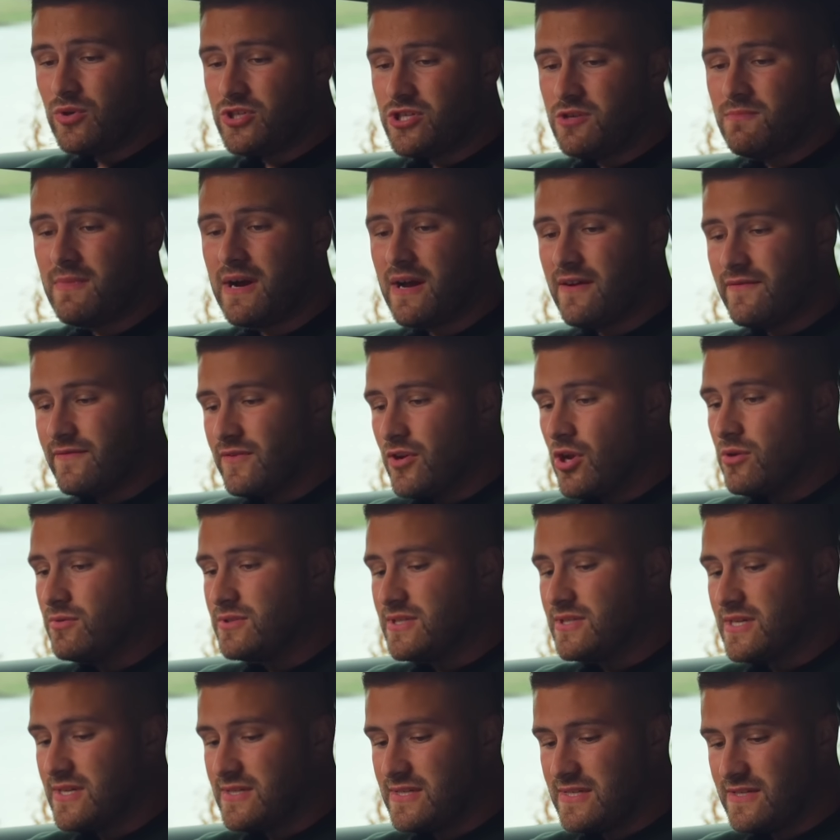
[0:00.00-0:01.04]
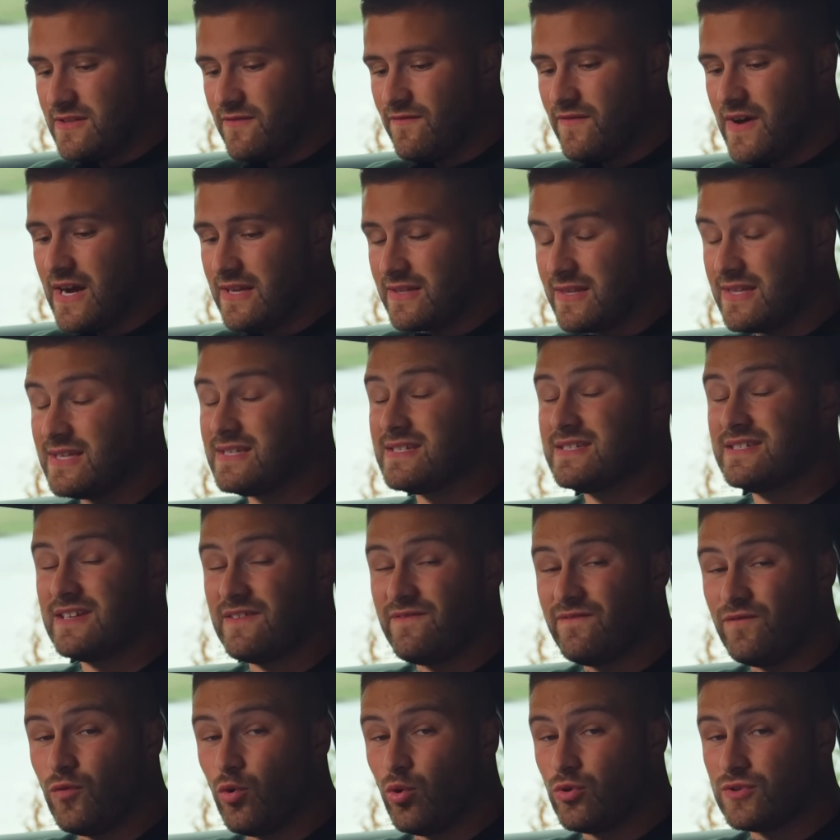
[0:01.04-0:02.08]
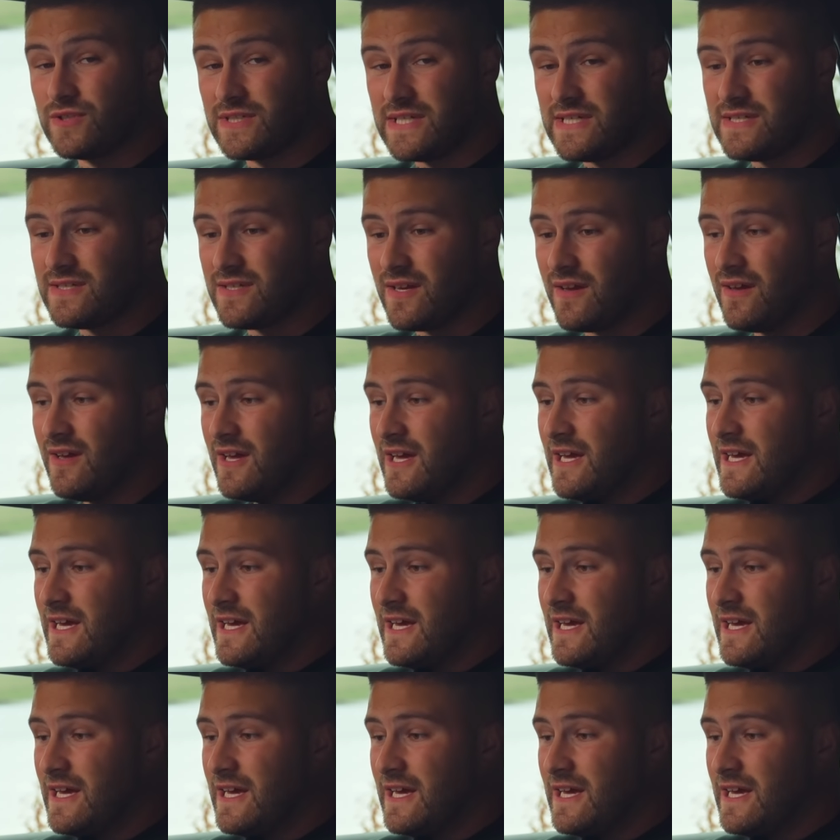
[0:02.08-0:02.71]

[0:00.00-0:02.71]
which you might have noticed is the fact that this is a 4-seater.